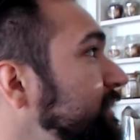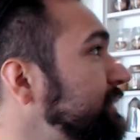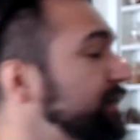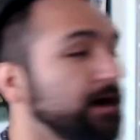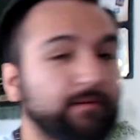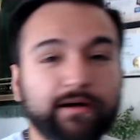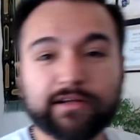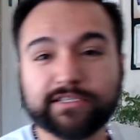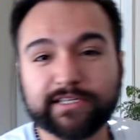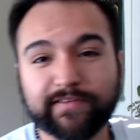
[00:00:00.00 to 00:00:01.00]
Oh, well, I'll
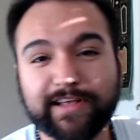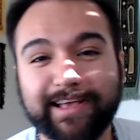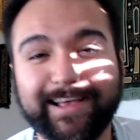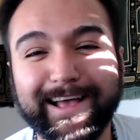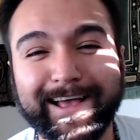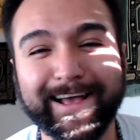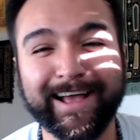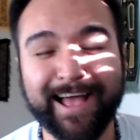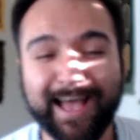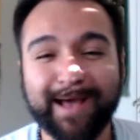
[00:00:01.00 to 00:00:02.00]
just leave it.
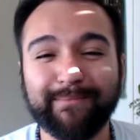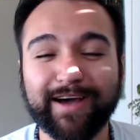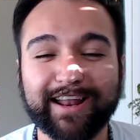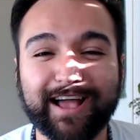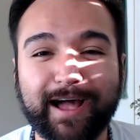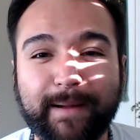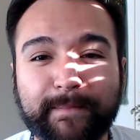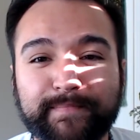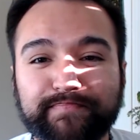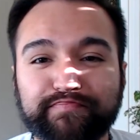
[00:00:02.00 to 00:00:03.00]
But
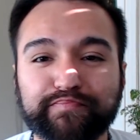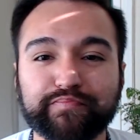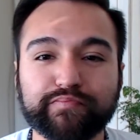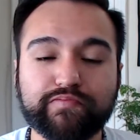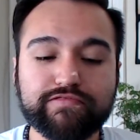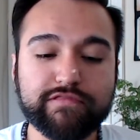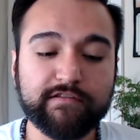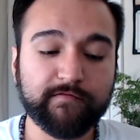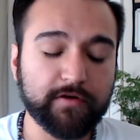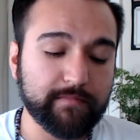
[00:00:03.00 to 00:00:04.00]

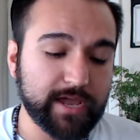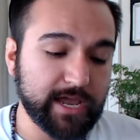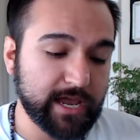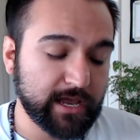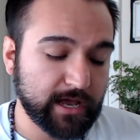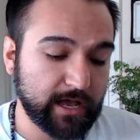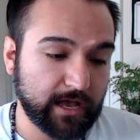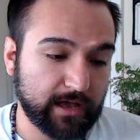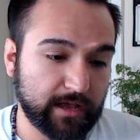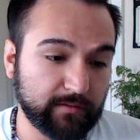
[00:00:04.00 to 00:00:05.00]
for me,
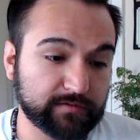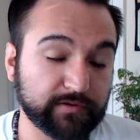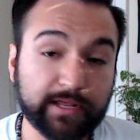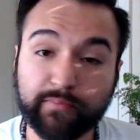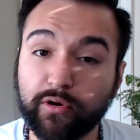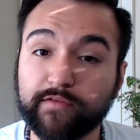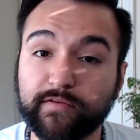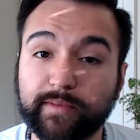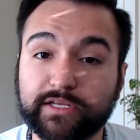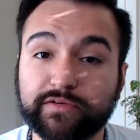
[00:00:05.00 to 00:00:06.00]
it was really important
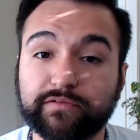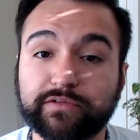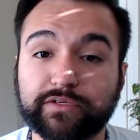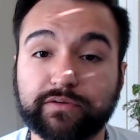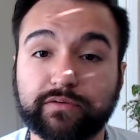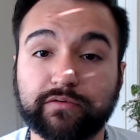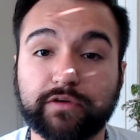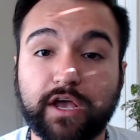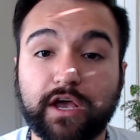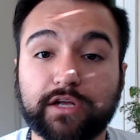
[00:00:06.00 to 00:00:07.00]
for me
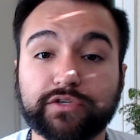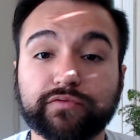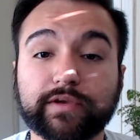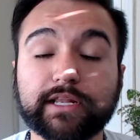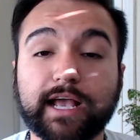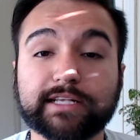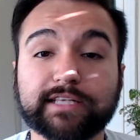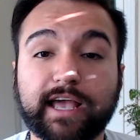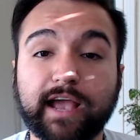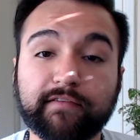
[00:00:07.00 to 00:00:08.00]
to realize
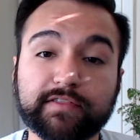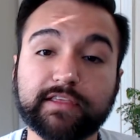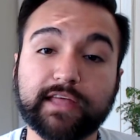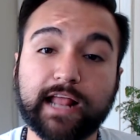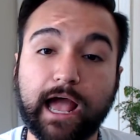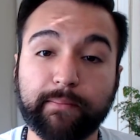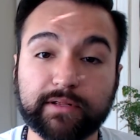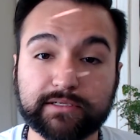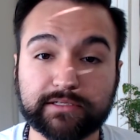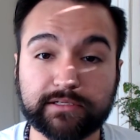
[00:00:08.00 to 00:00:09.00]
that everything that
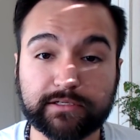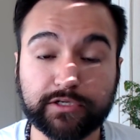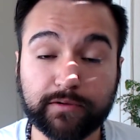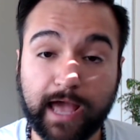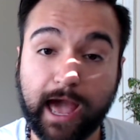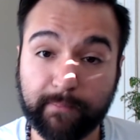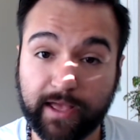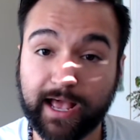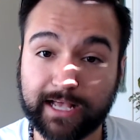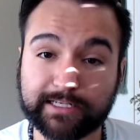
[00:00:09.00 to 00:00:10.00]

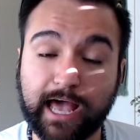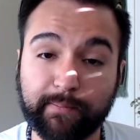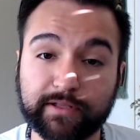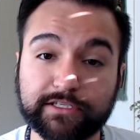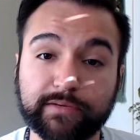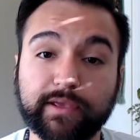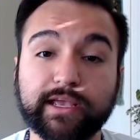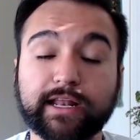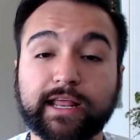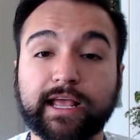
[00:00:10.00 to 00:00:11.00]
has happened to
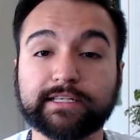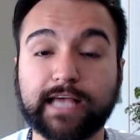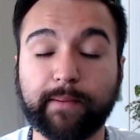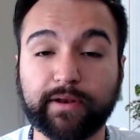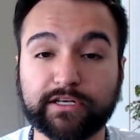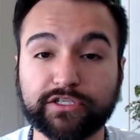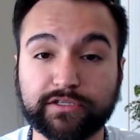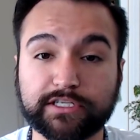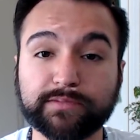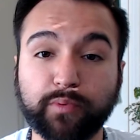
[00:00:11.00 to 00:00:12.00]
me and is happening to
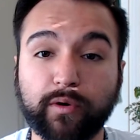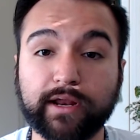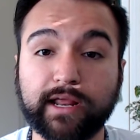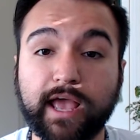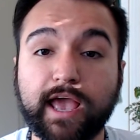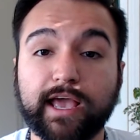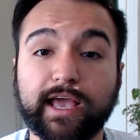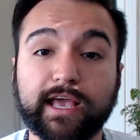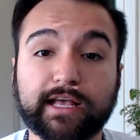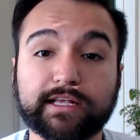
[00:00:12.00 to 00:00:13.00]
this point
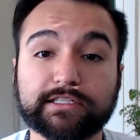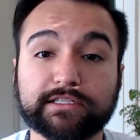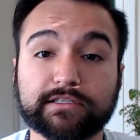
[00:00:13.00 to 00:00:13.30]
is